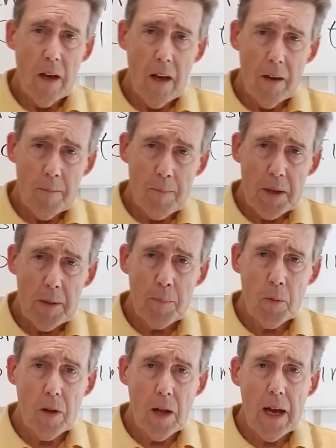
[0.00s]
and
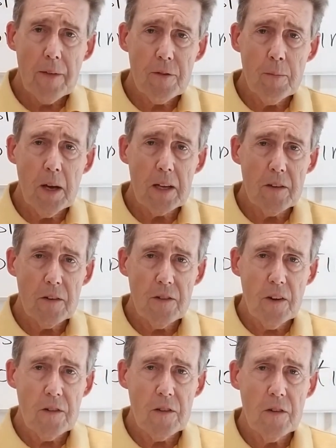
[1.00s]
people have to make
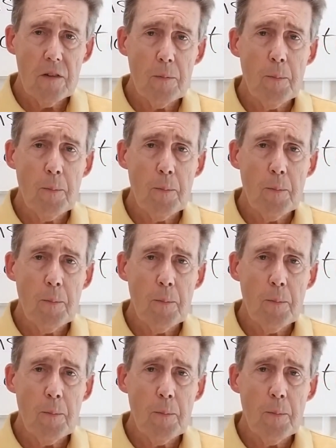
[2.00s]
decisions